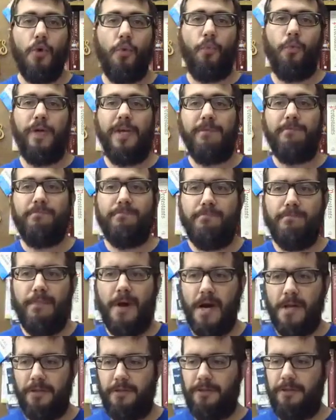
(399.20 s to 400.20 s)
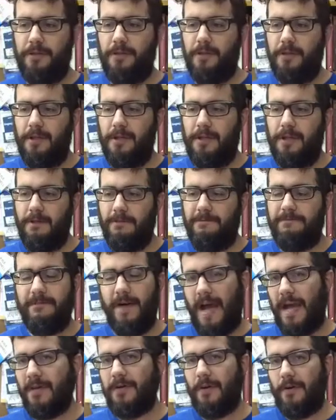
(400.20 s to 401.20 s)
We must
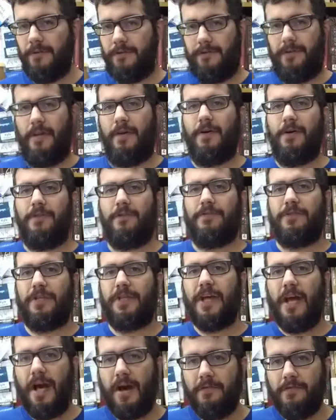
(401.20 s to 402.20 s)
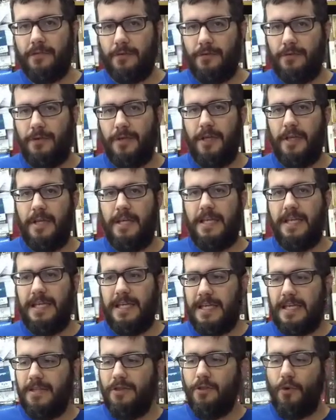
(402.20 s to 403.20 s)
find ourselves covered
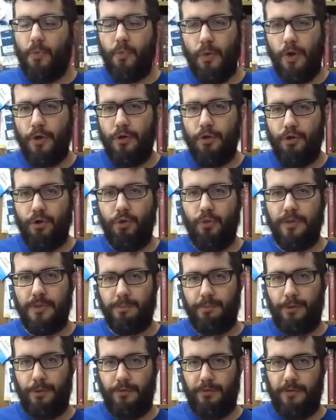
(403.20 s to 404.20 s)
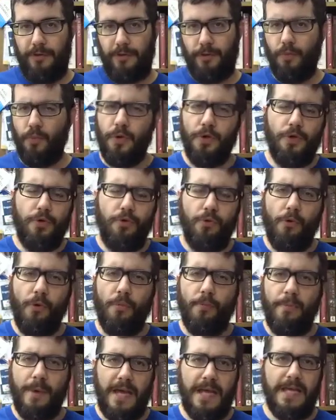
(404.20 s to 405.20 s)
in the one who is perfect, one who
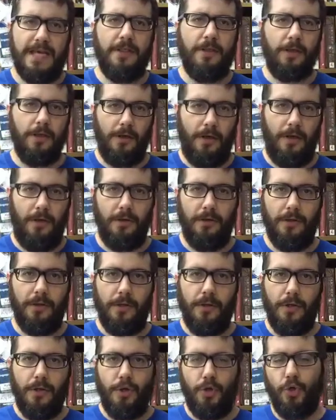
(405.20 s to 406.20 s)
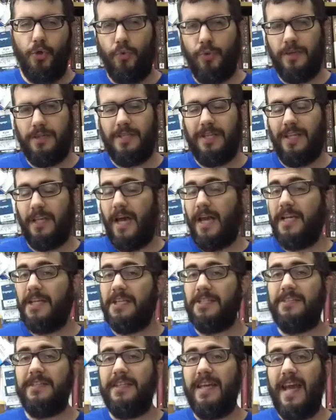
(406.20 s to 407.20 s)
obey the law, who is like
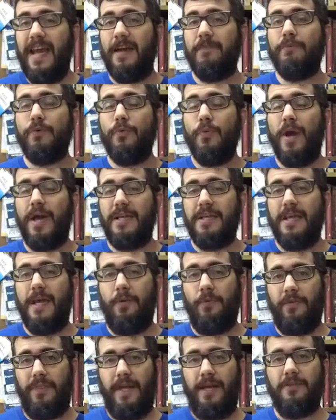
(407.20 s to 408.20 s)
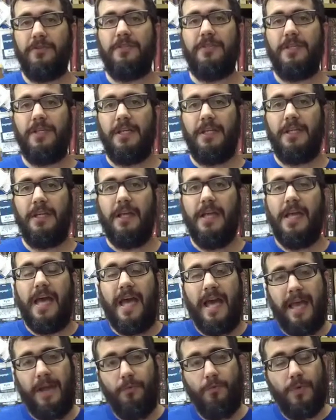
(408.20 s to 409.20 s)
us in every way yet without sin.
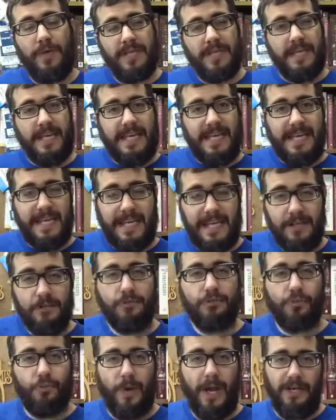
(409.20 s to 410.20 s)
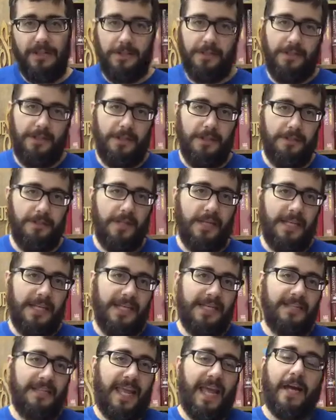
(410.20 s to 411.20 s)
And when his righteousness
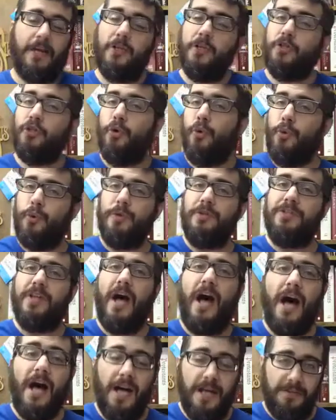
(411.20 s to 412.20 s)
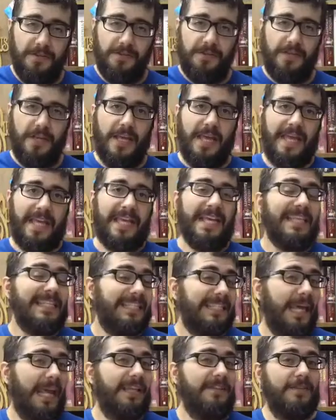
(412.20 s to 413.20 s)
is counted towards us, he
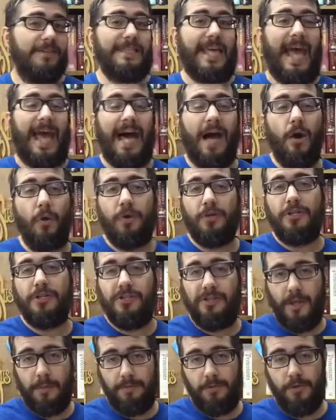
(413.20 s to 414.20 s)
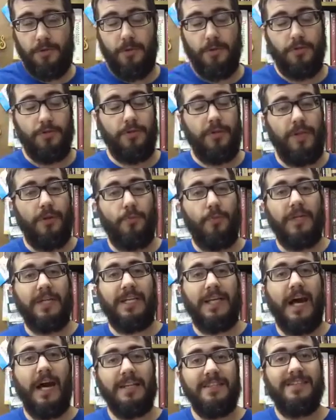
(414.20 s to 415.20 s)
stands as our substitute so that when
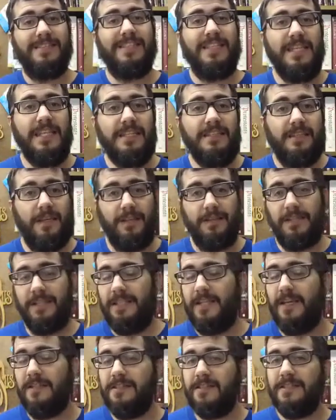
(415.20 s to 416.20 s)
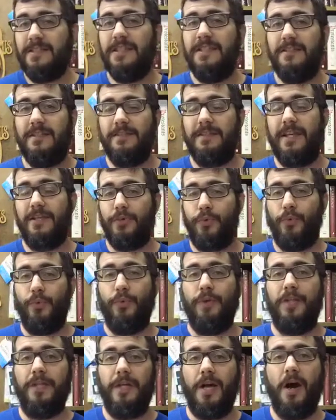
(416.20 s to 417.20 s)
God sees us, he doesn't see us as we
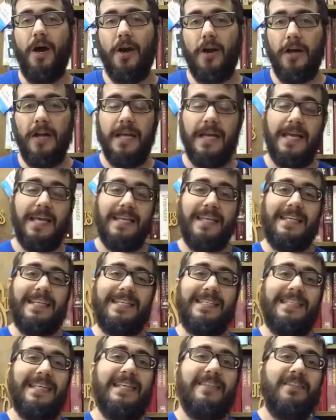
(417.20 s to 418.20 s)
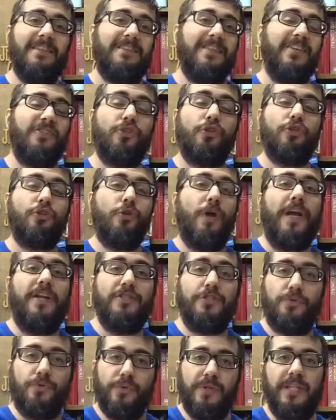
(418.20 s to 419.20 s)
really are. He sees us as
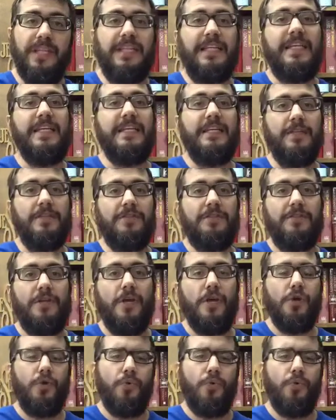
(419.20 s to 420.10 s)
Christ really is.